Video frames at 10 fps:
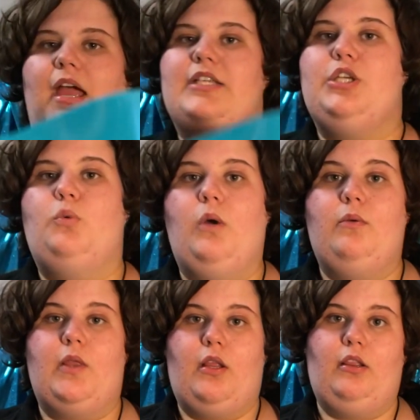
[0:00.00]
as you
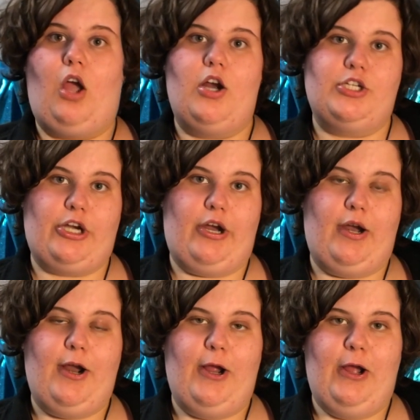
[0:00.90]
would with a
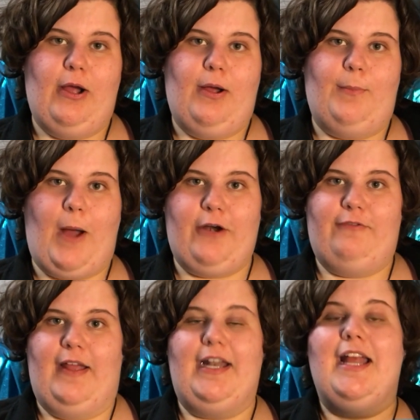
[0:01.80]
larger
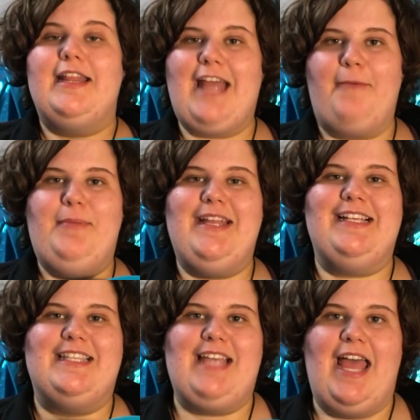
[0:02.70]
monofin. That
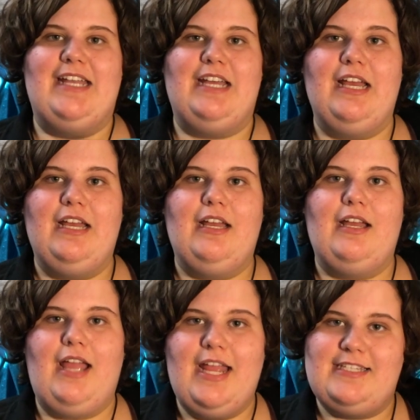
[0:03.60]
being said,
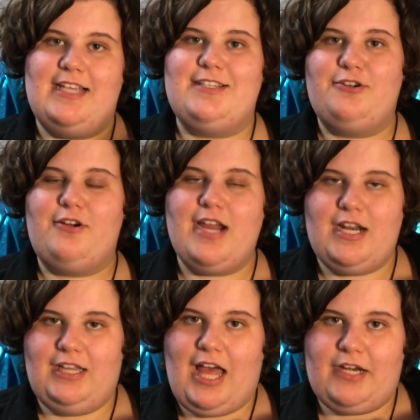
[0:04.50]
it doesn't
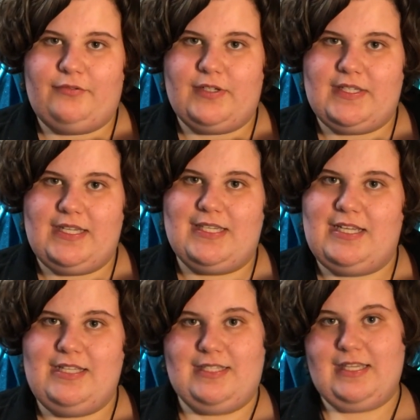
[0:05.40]
create a lot of
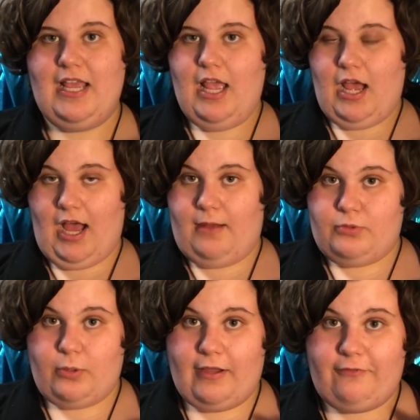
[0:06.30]
resistance
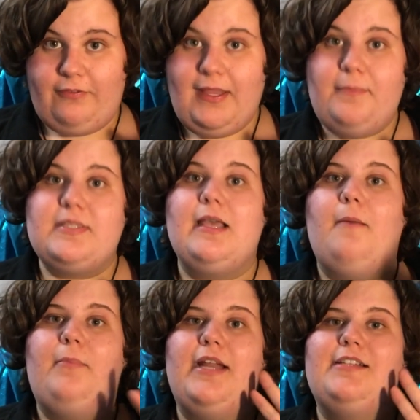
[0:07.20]
doing flips,
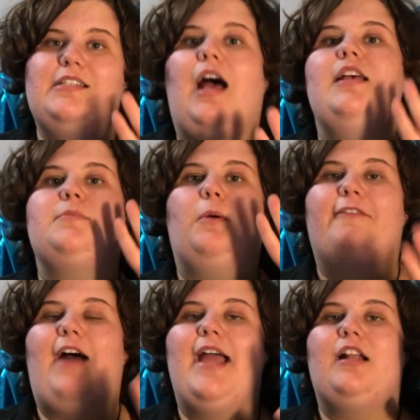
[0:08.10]
but it does
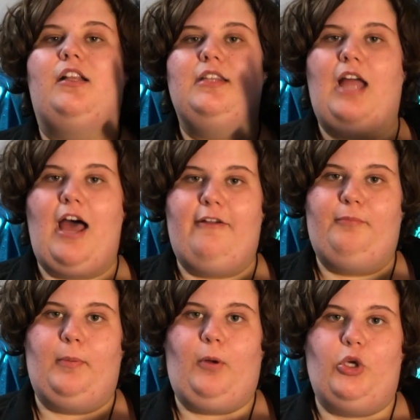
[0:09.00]
provide a lot of
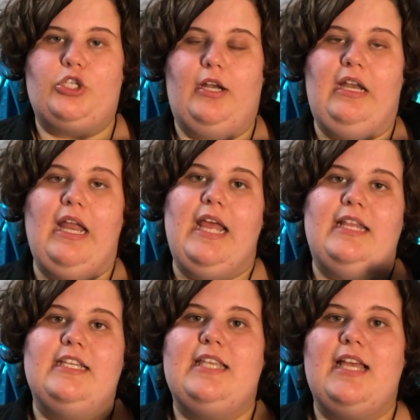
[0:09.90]
propulsion.
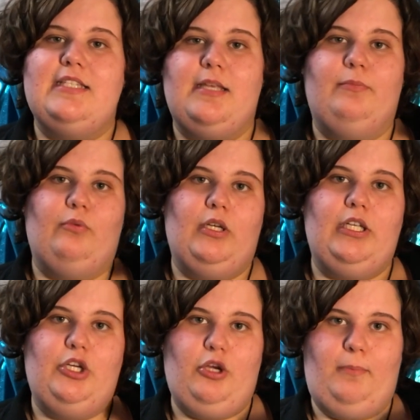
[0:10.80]
This has some
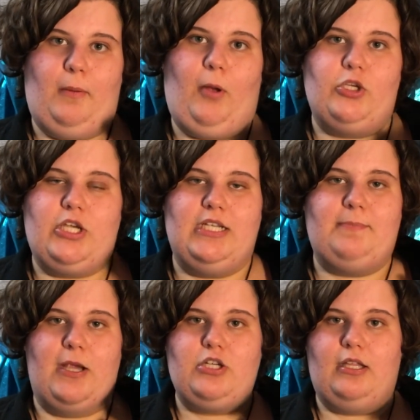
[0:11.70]
really good propulsion,
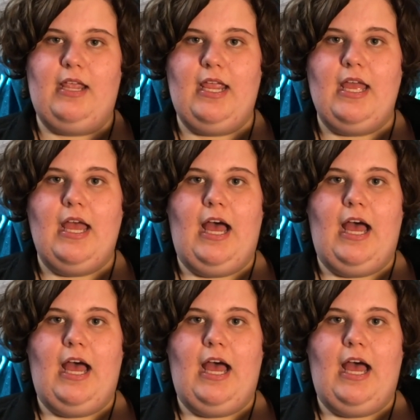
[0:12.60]
especially